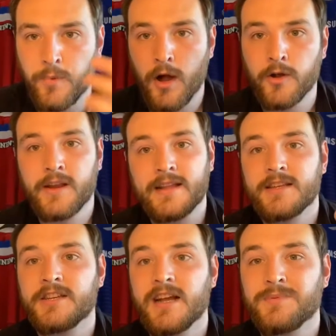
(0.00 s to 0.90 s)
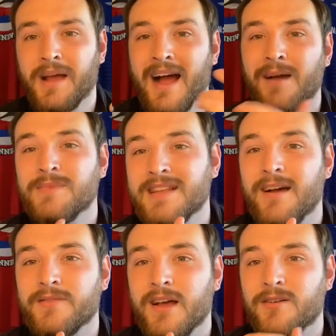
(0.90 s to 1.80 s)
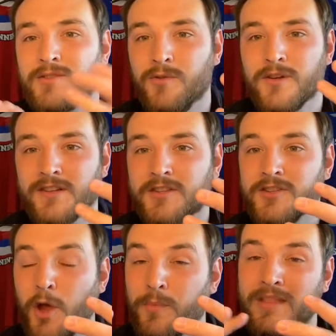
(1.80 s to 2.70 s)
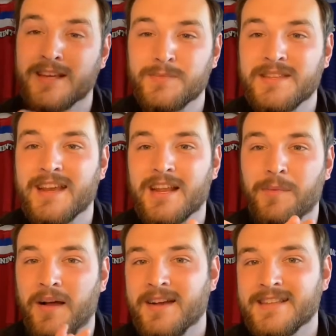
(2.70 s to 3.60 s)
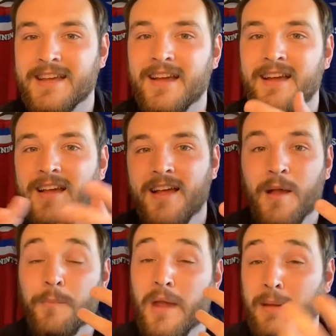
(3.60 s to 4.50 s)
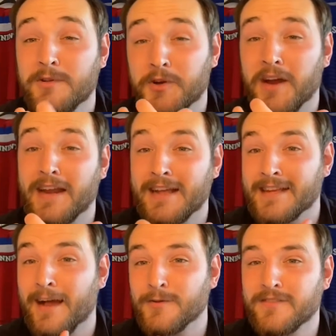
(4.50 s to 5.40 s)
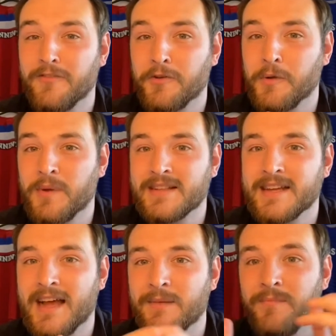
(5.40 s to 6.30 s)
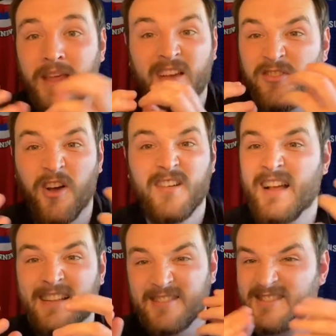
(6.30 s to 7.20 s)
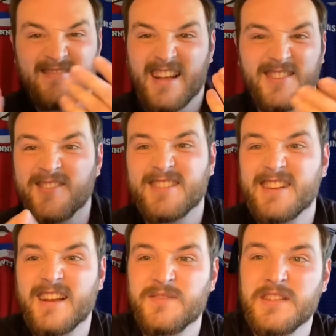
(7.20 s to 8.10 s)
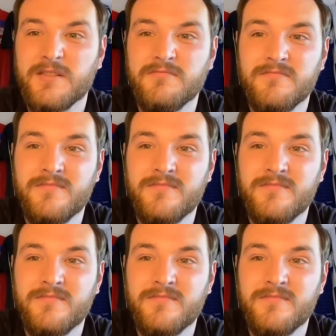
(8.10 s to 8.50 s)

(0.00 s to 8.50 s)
I'm gonna get the shirts behind me down now, so I'm gonna stop this particular part here. Maybe try and edit out if I've got a bit of time. If not, I'll just add it on as the next video.